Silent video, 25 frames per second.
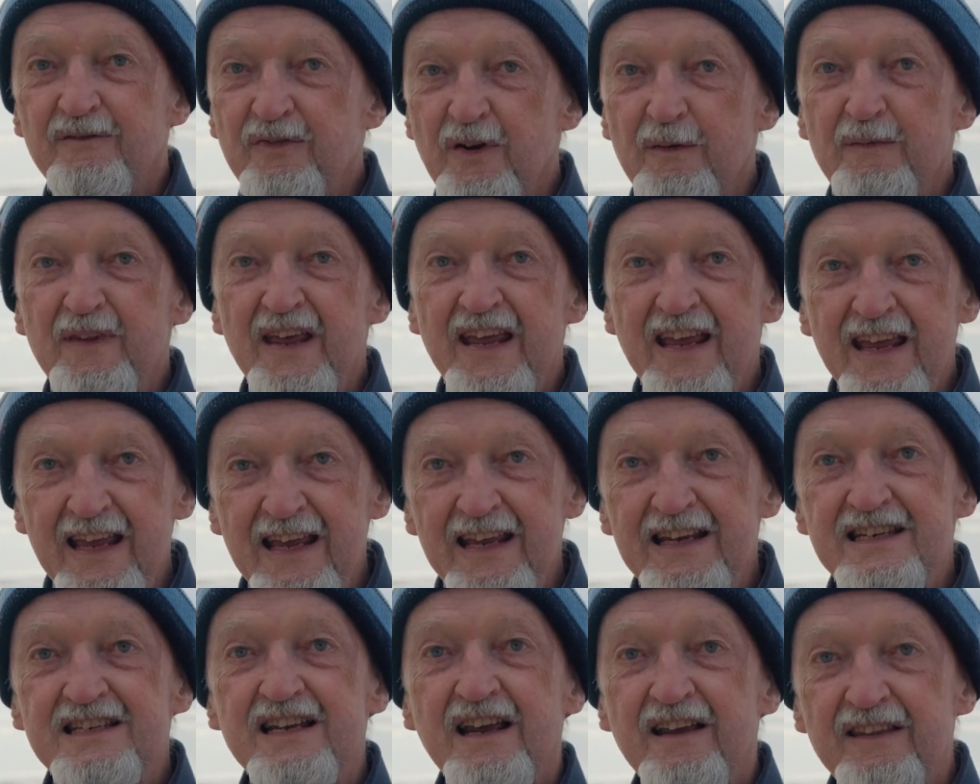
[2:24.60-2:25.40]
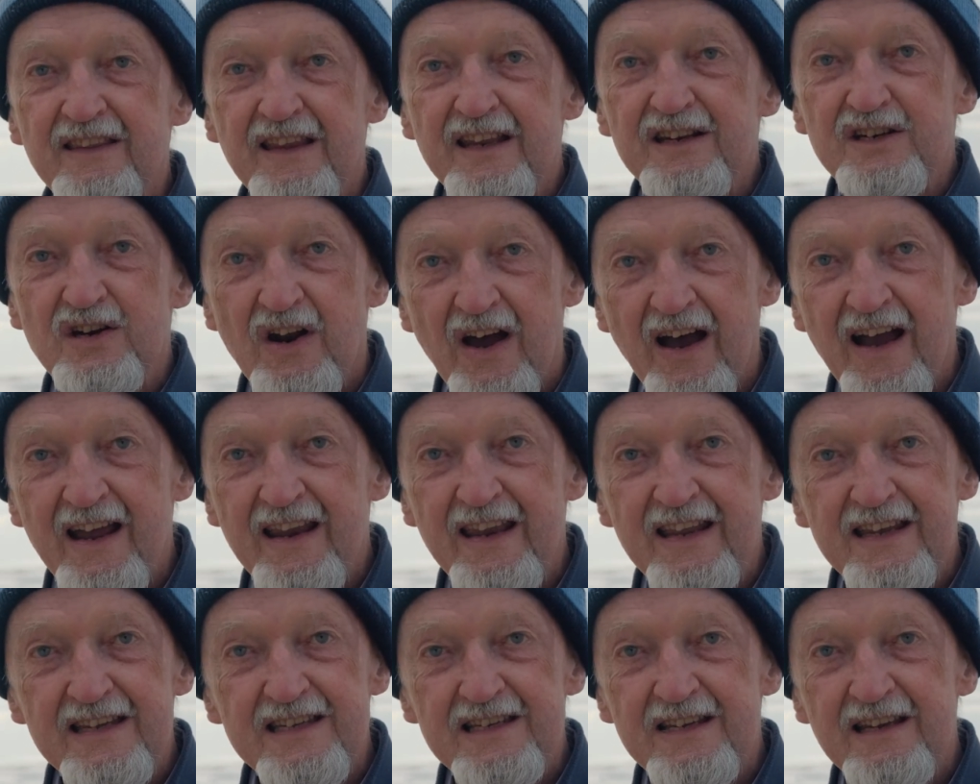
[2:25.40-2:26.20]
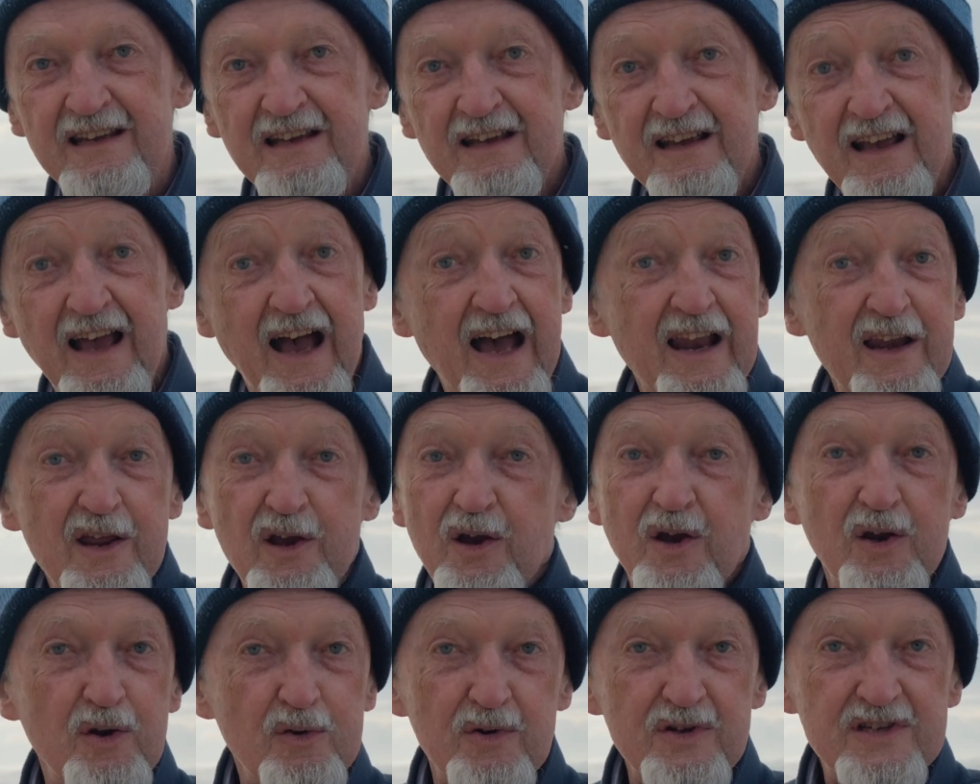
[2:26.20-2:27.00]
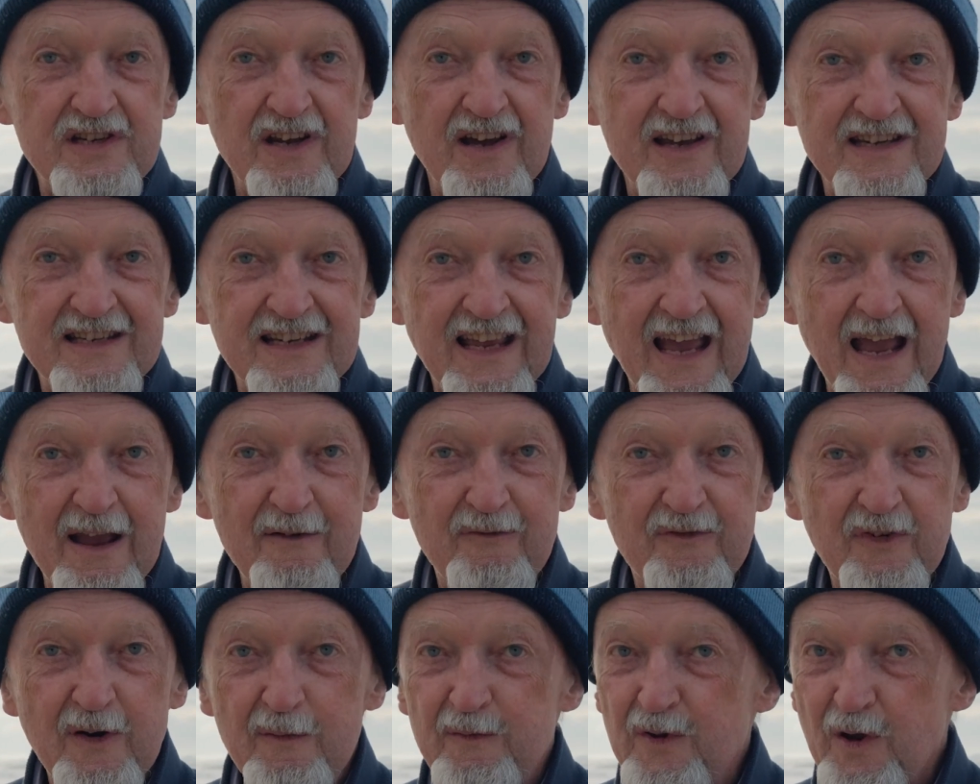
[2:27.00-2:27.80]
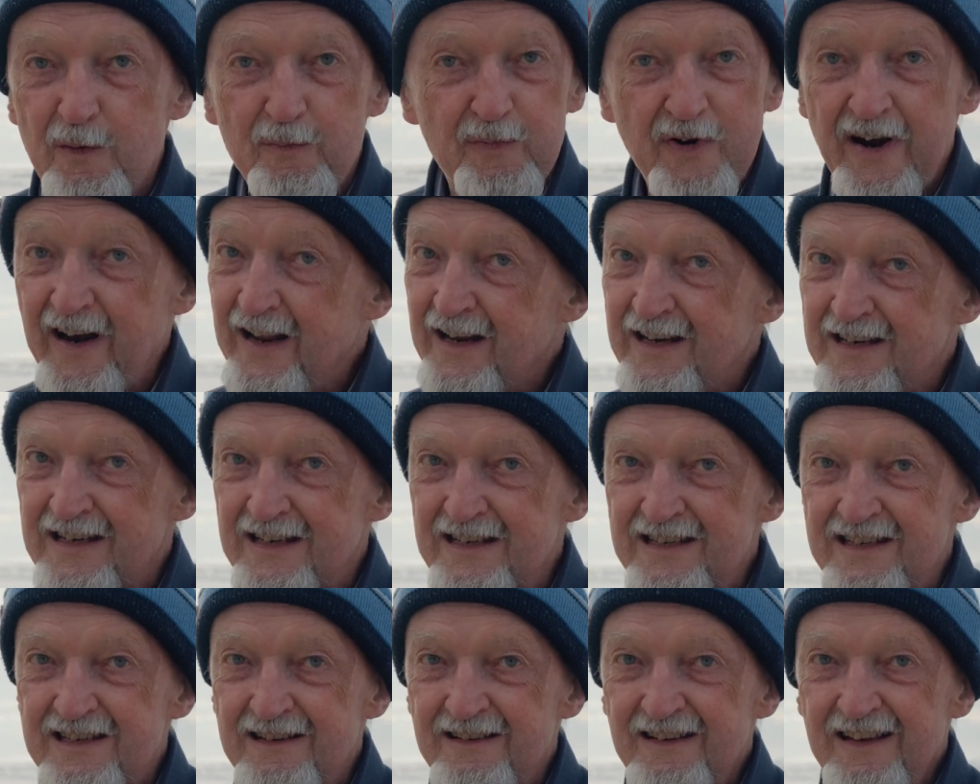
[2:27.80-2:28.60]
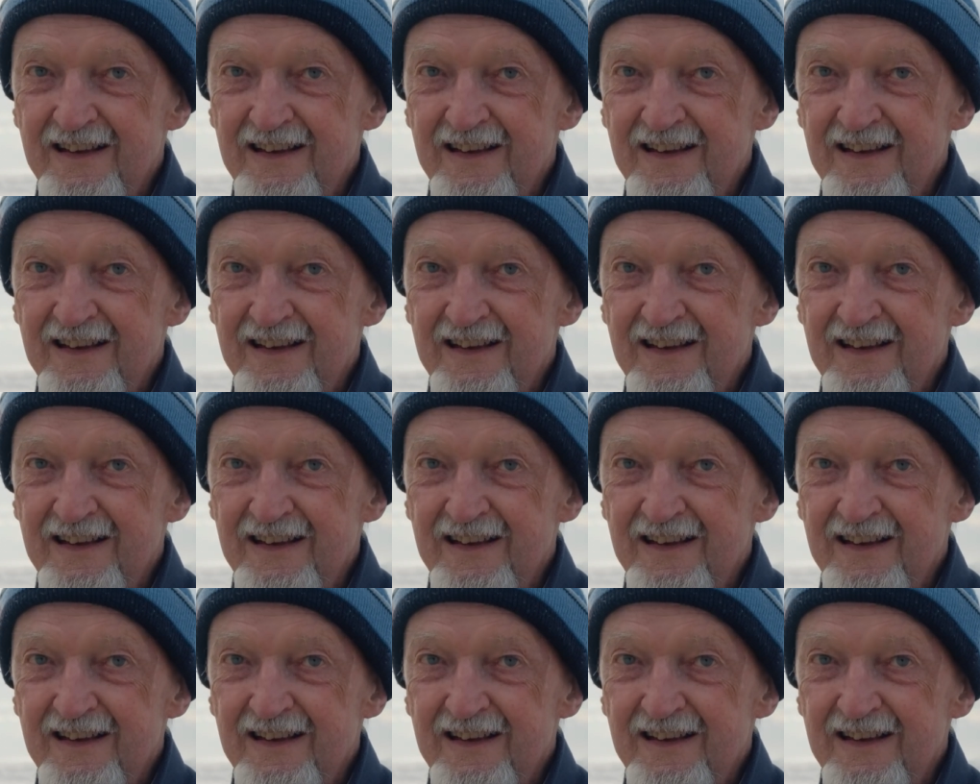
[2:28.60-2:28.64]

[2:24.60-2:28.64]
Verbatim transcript: from the heat and the dryness, and you can also escape from your predators.